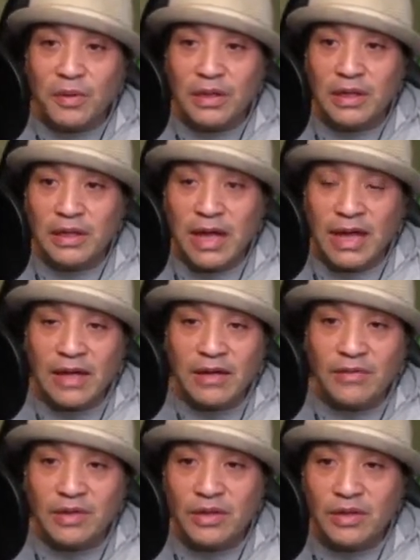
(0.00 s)
a lot
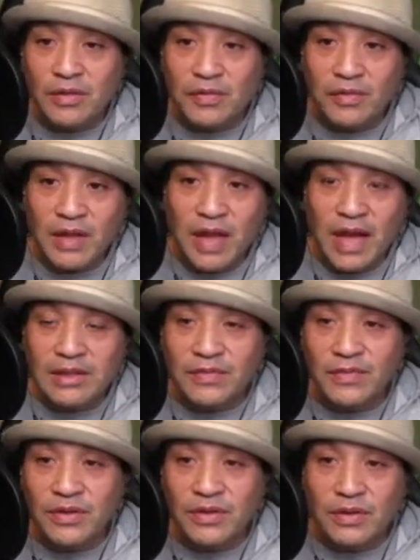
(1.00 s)
of, you know,
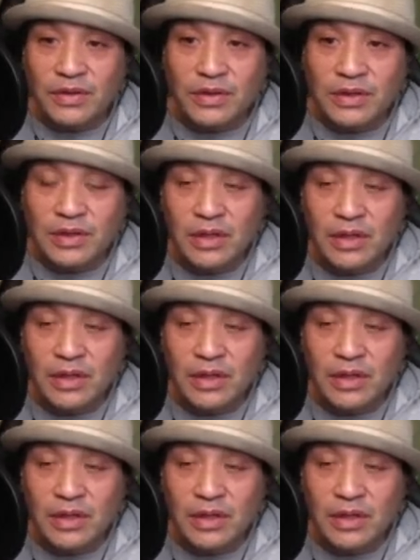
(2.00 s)
philosophers and